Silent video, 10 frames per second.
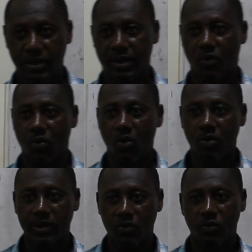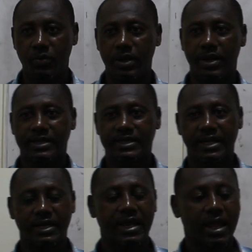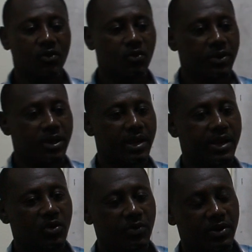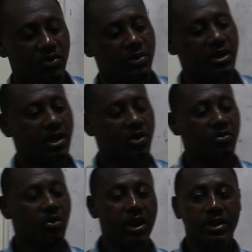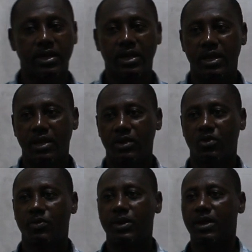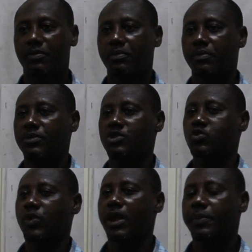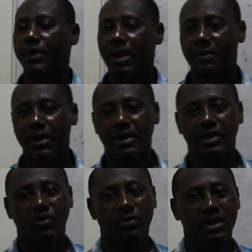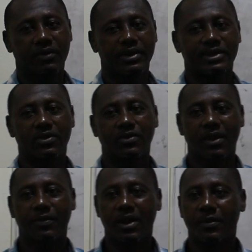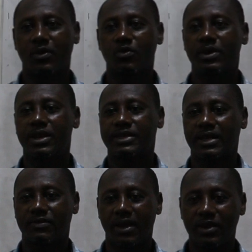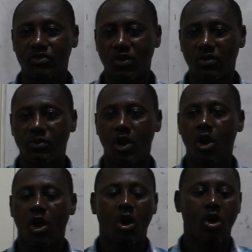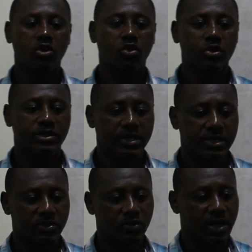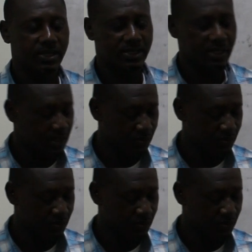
with variety of solid It could be the cone, it could be the cylinder, it could be the cube, it could be the cuboid, it could be the square pyramid, it could be the rectangular pyramid, it could be the